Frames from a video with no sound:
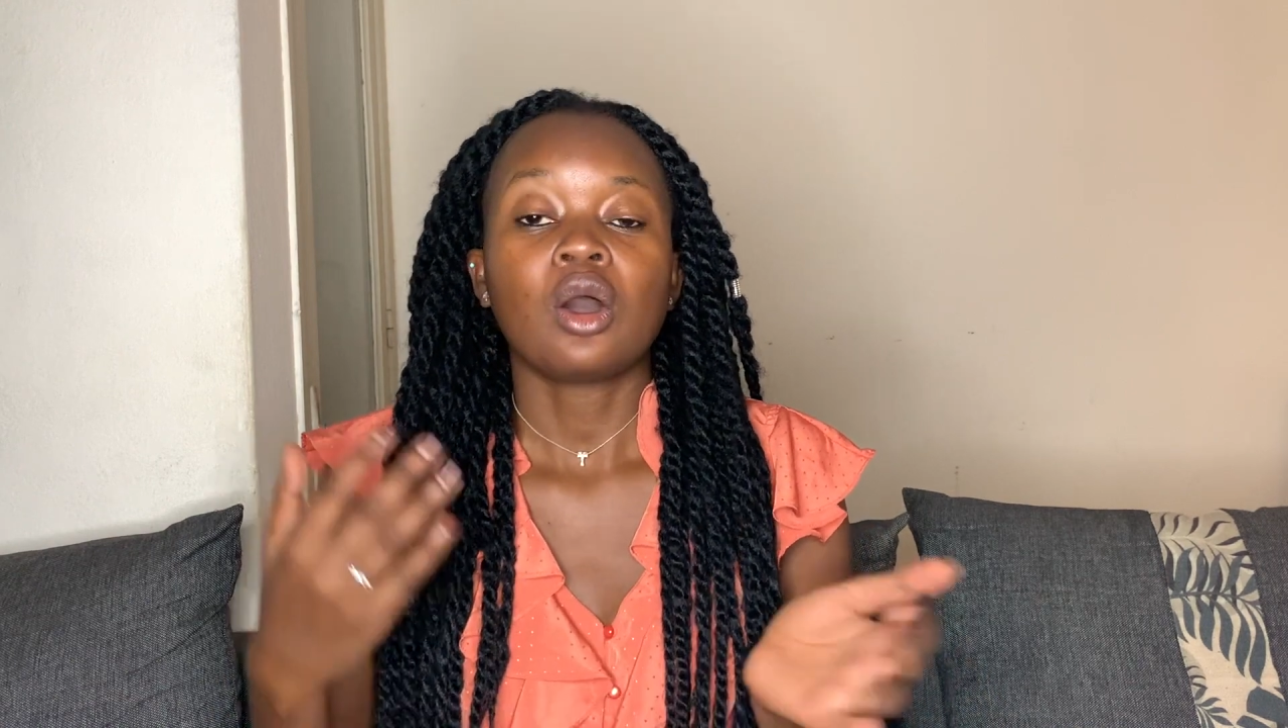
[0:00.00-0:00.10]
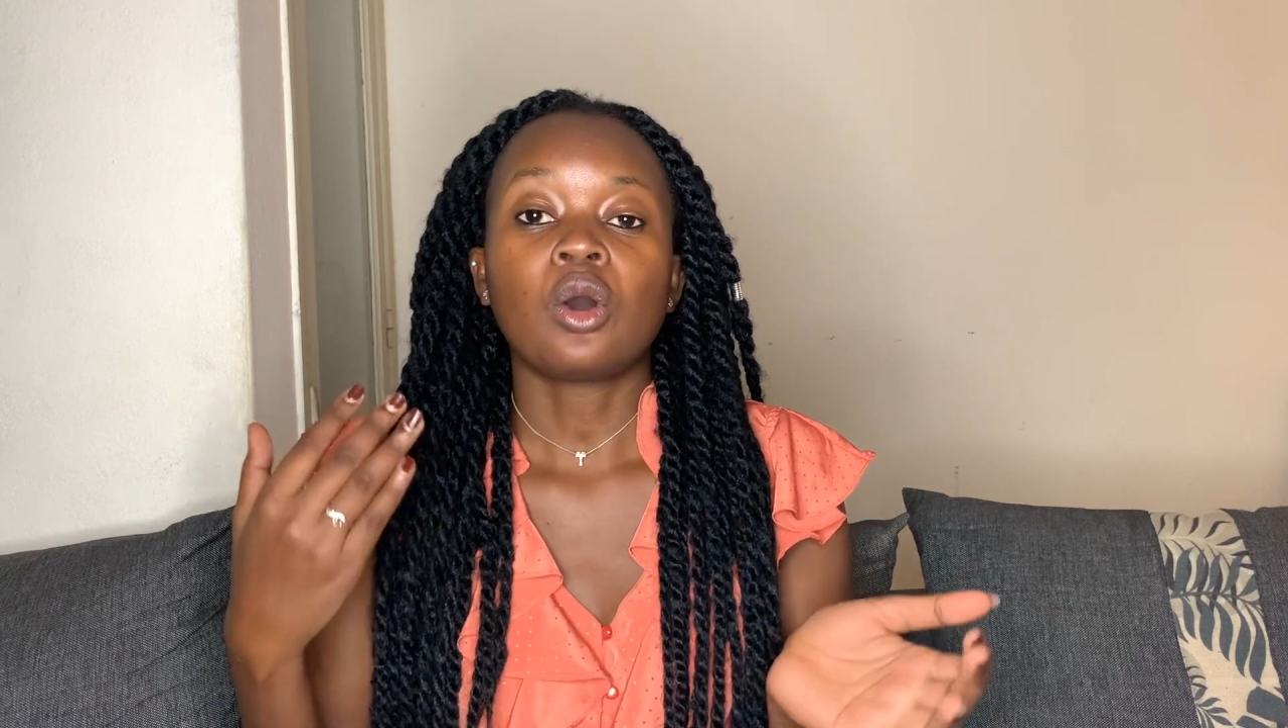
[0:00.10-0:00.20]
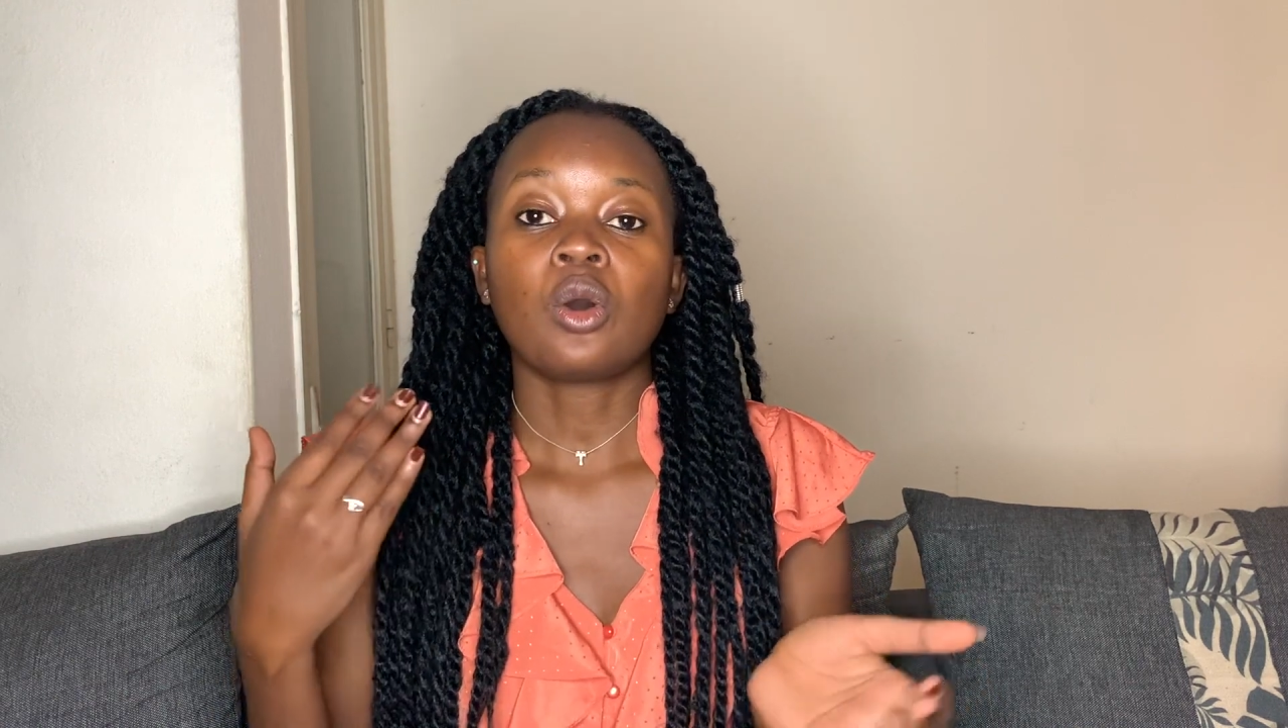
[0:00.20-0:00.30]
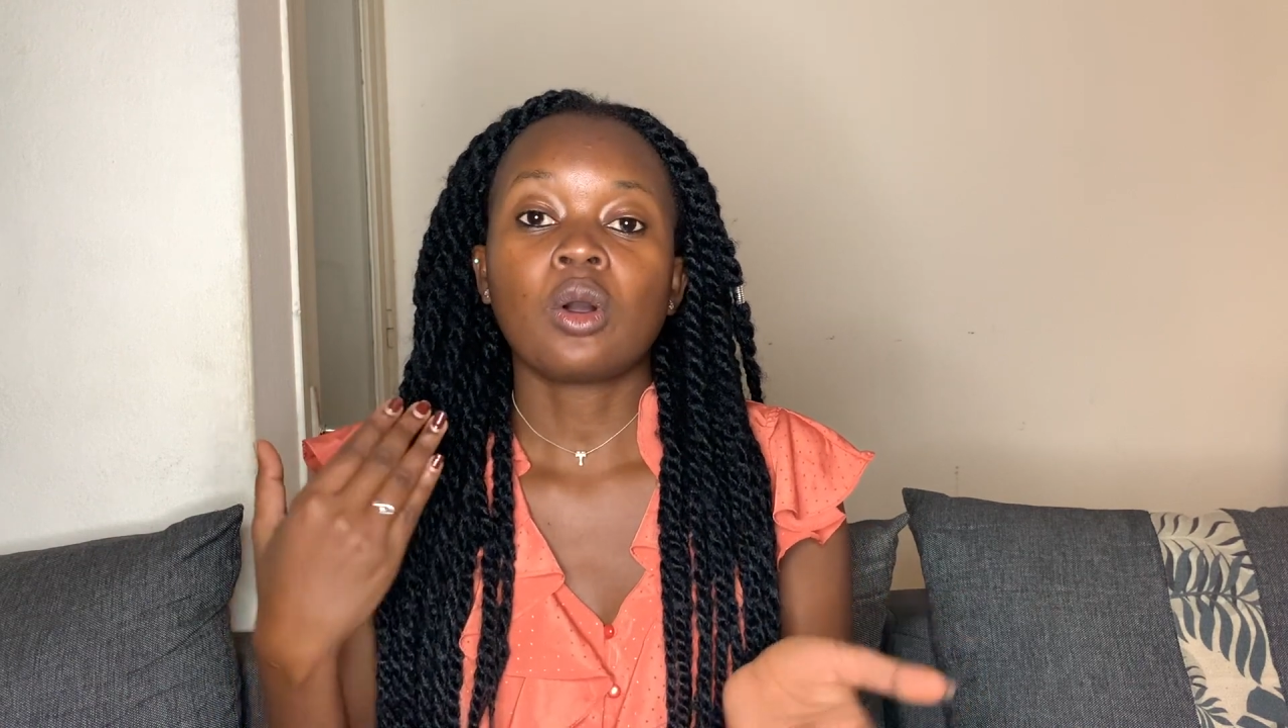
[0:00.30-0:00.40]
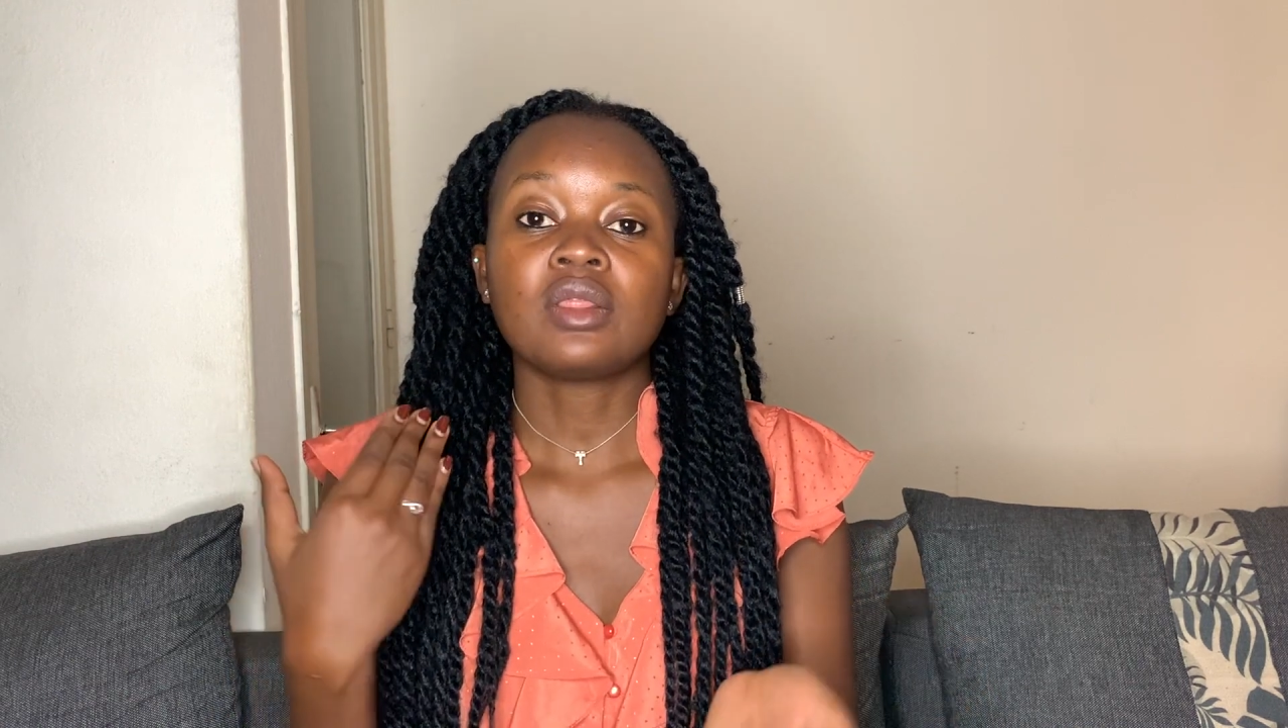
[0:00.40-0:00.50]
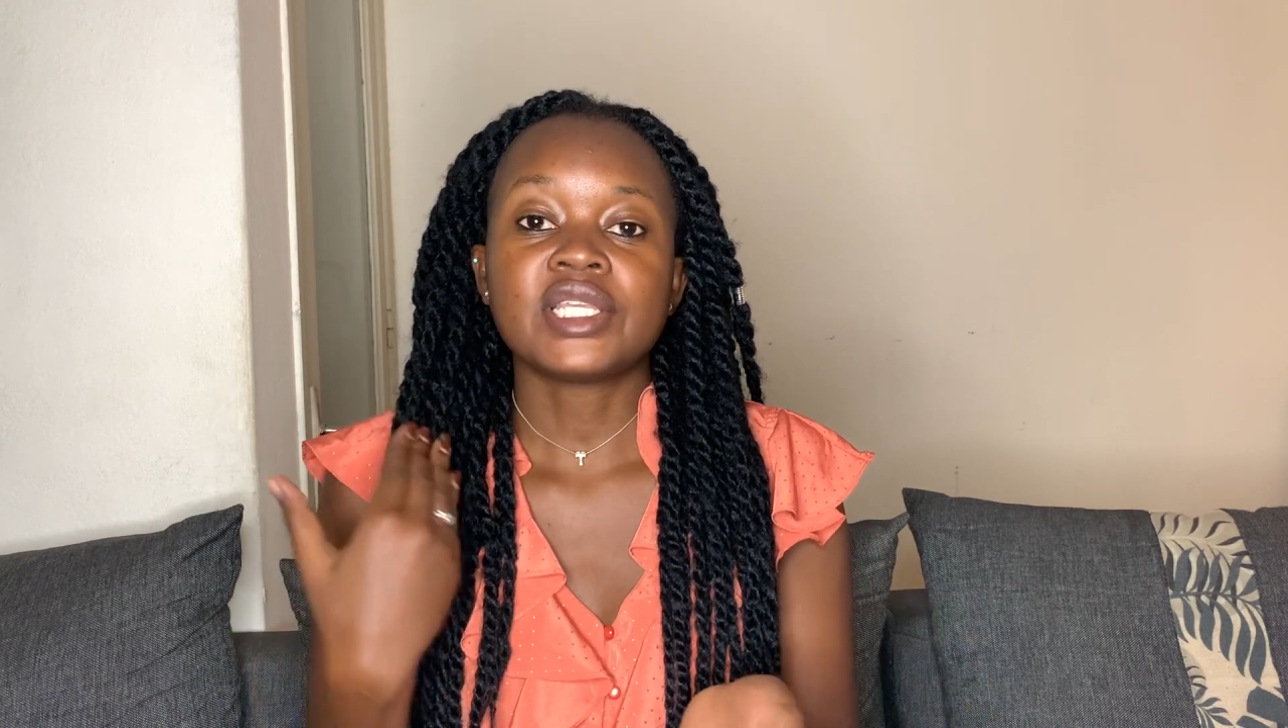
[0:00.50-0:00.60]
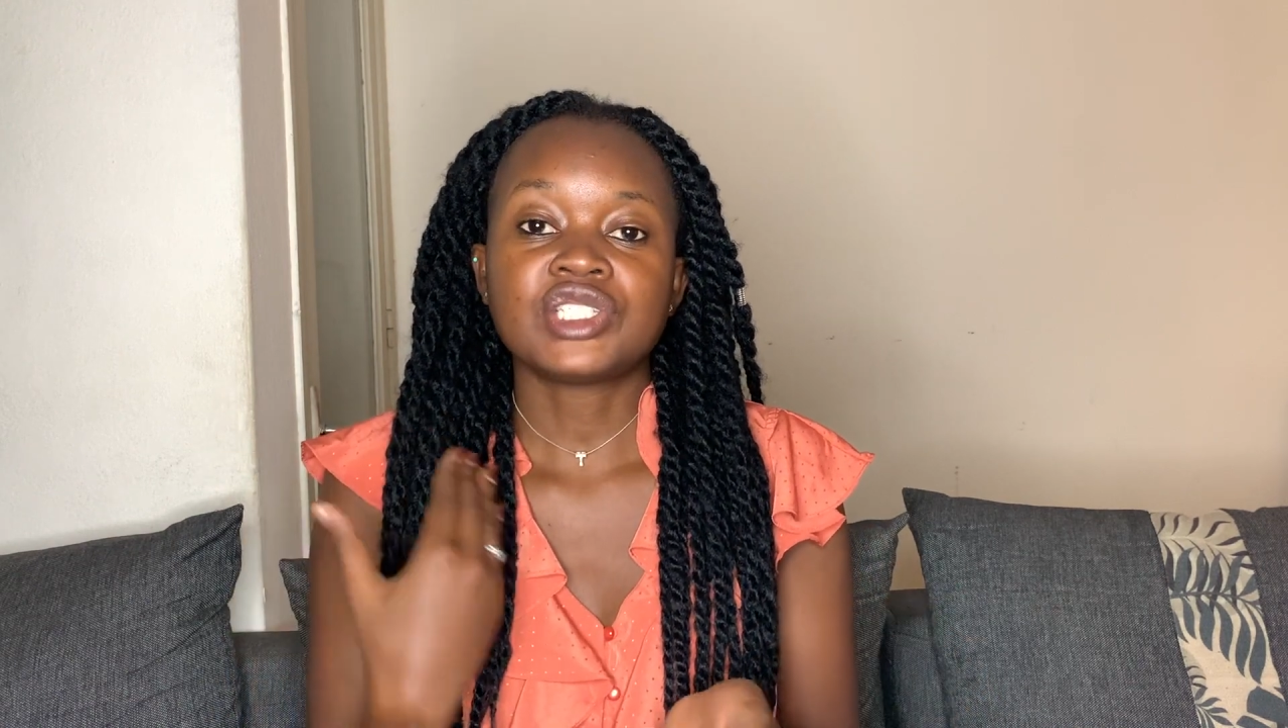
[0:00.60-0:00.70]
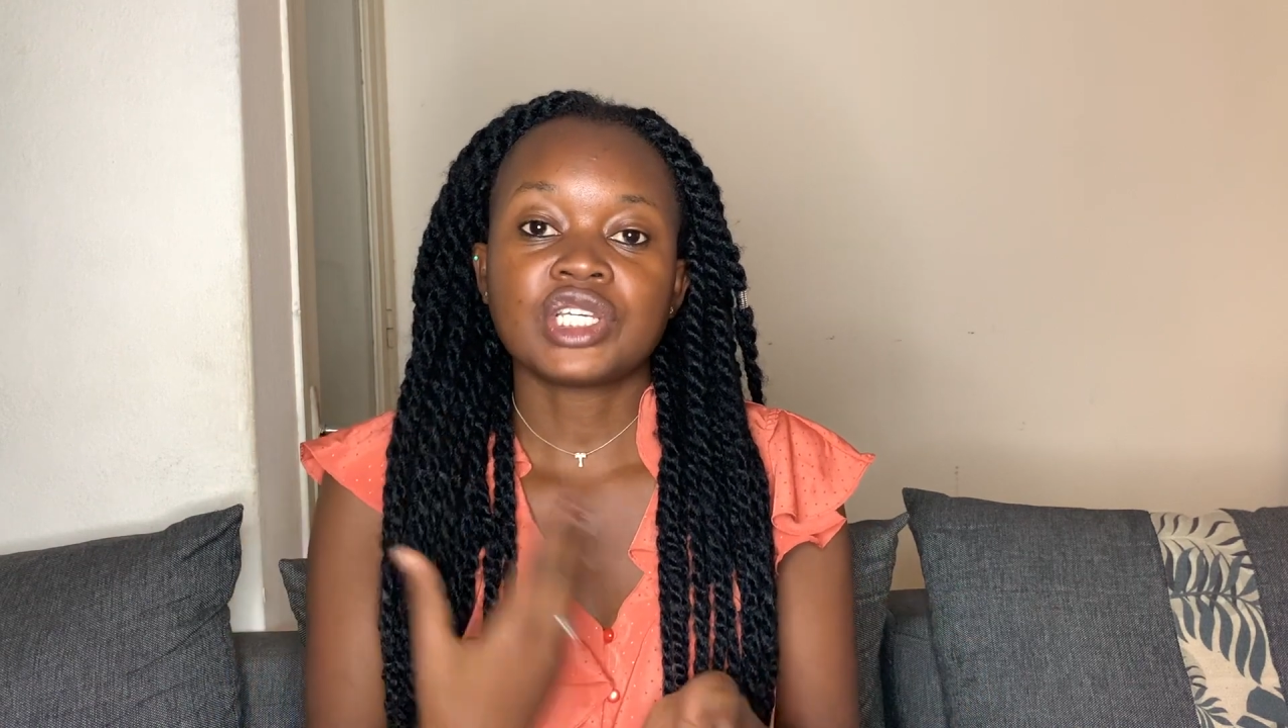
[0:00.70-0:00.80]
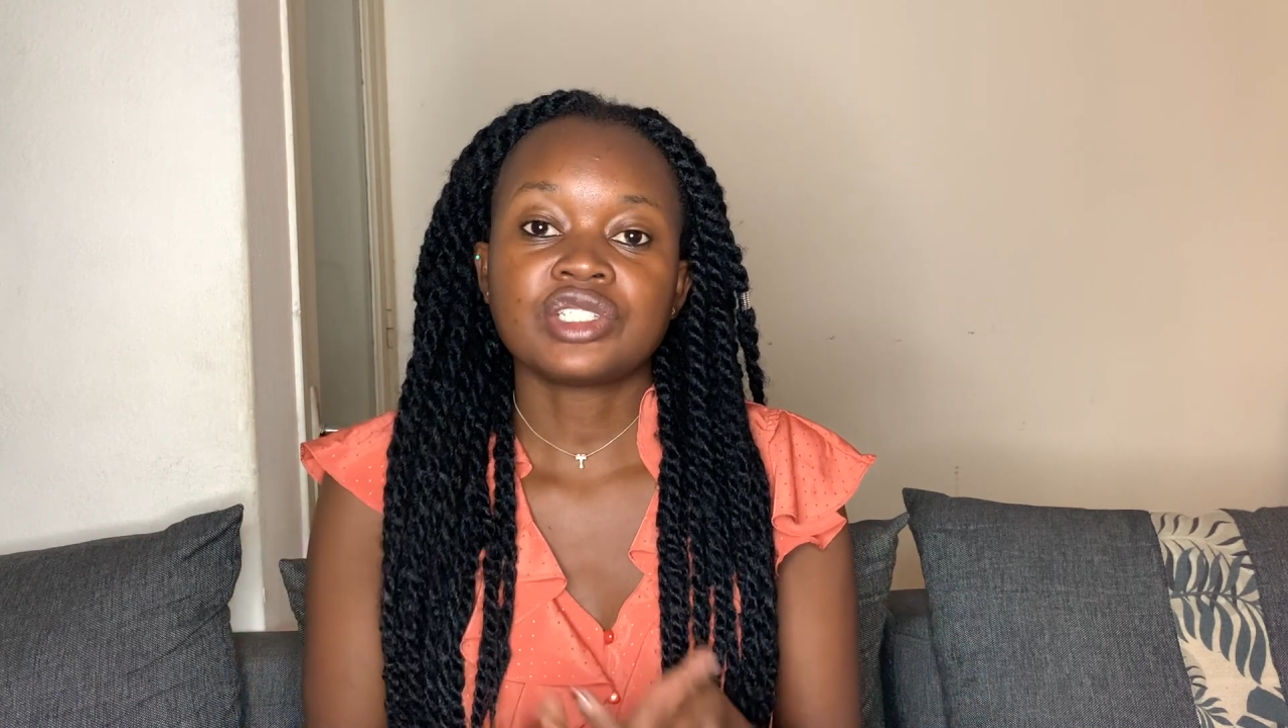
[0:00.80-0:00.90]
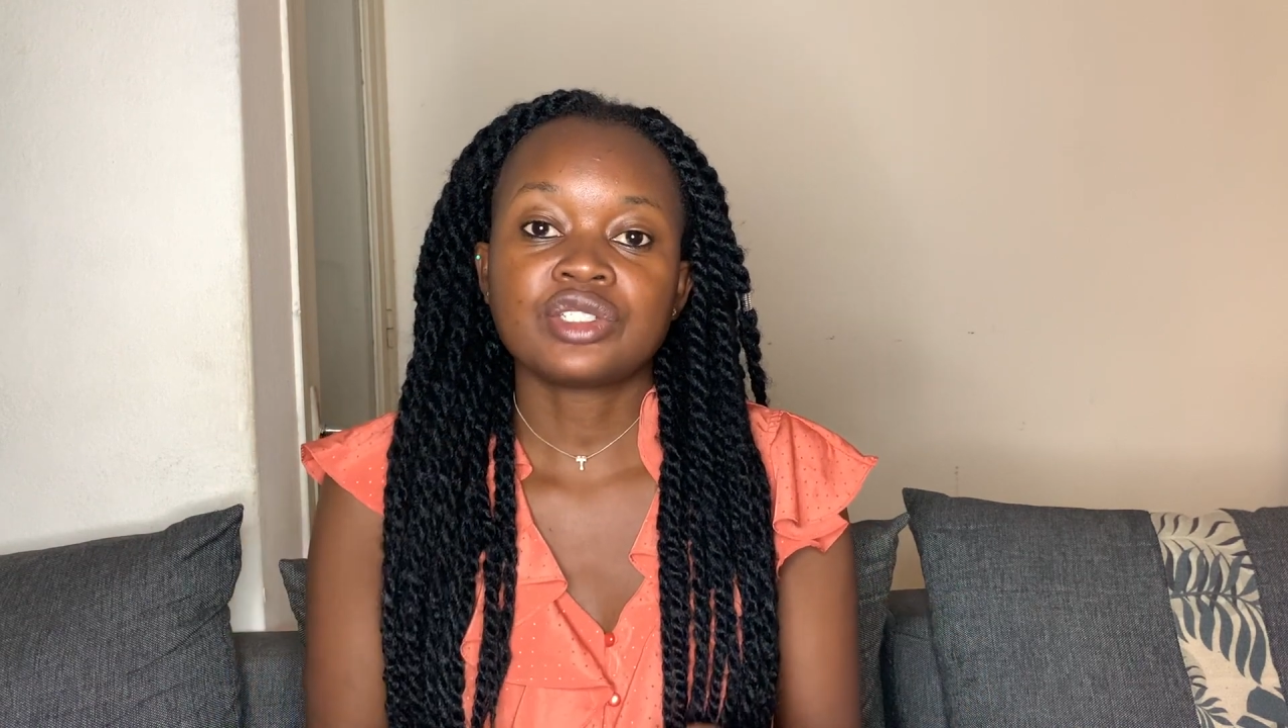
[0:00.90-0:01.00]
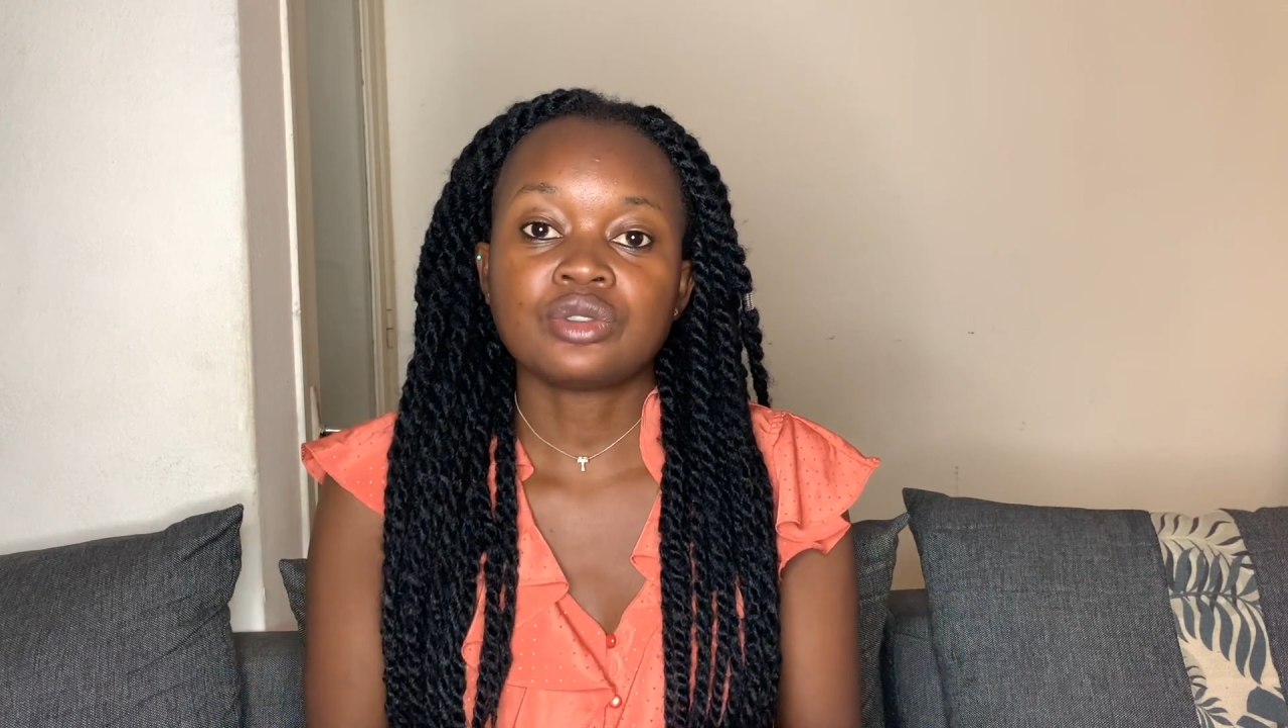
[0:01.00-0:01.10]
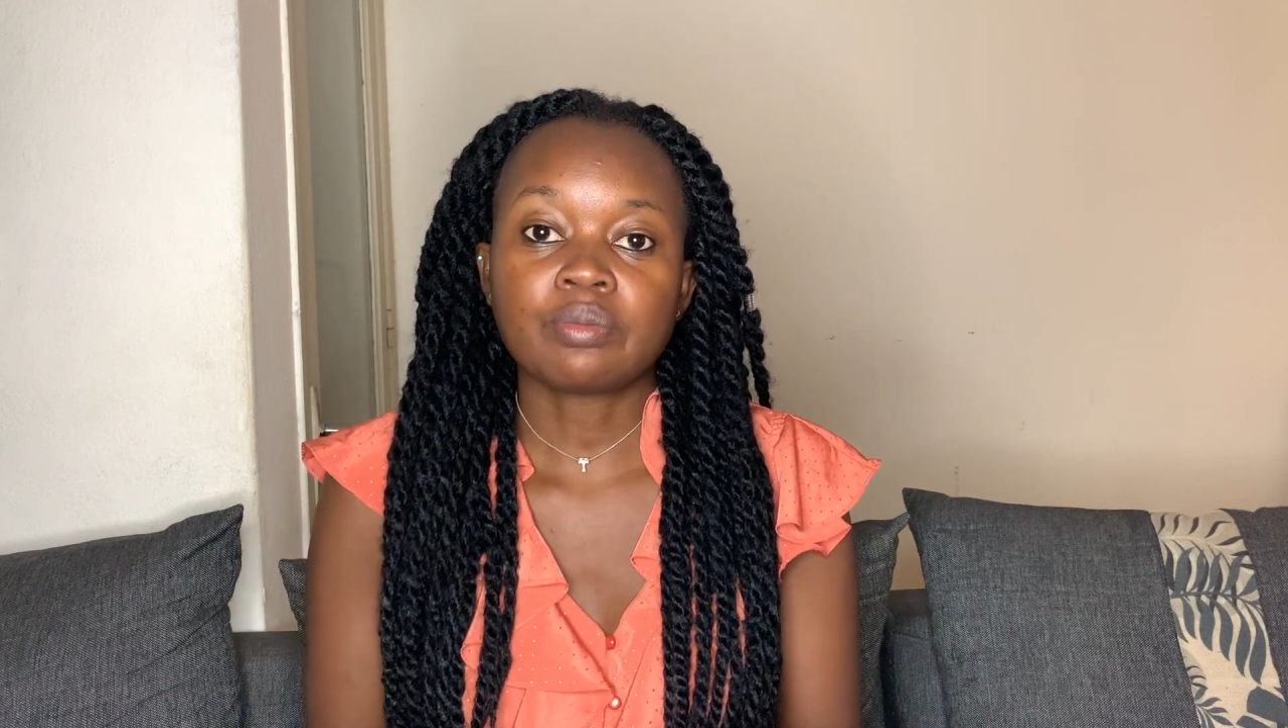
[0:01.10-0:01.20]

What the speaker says: all the changes